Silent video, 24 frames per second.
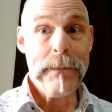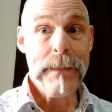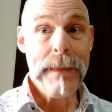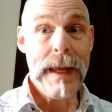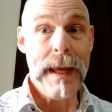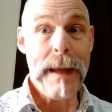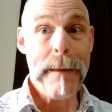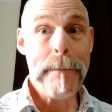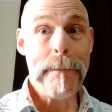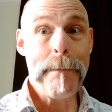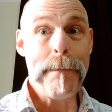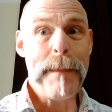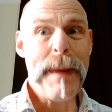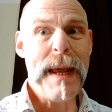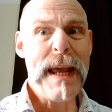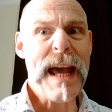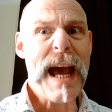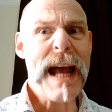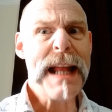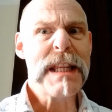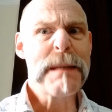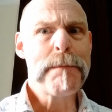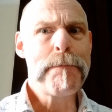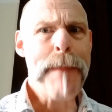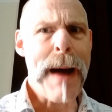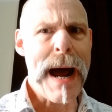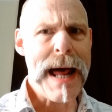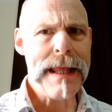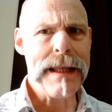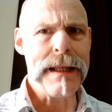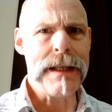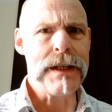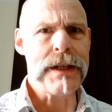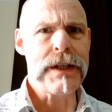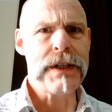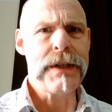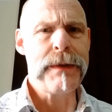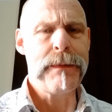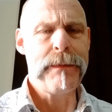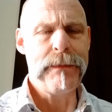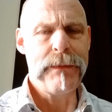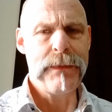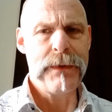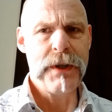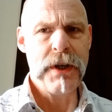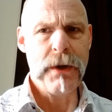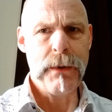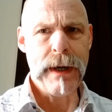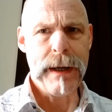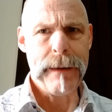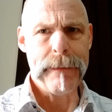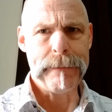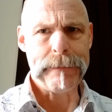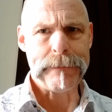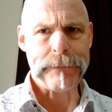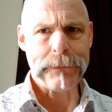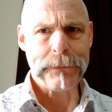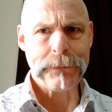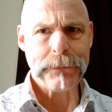It adds balance to it.